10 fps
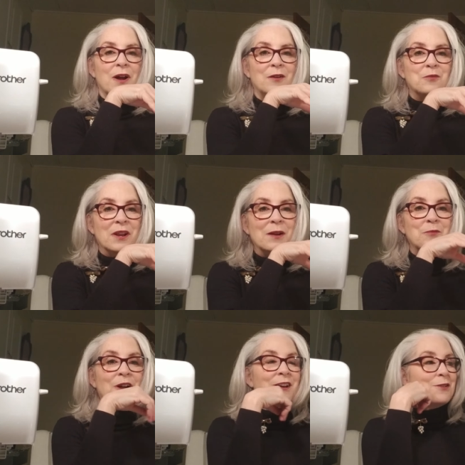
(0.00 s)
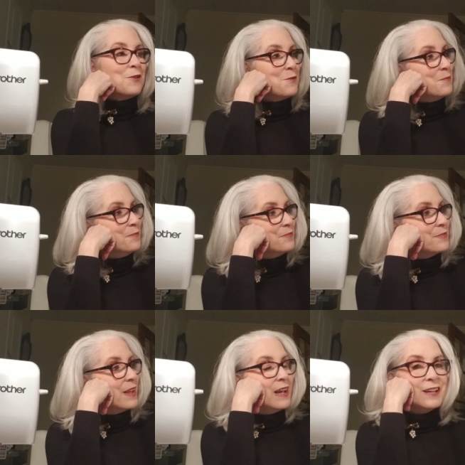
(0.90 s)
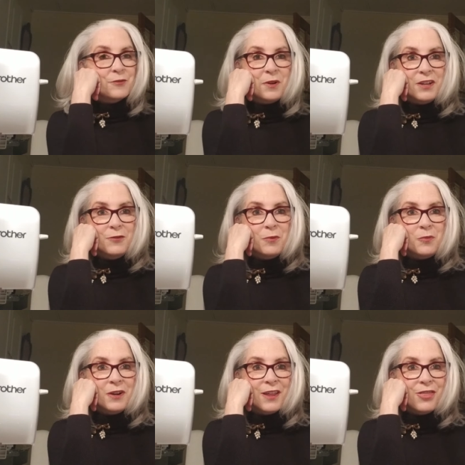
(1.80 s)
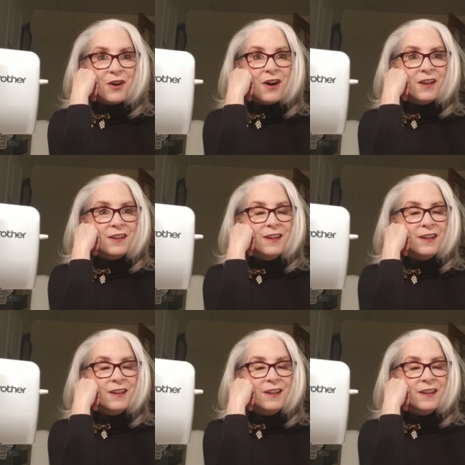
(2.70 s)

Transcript: When I brought it home, I asked my husband what he thought,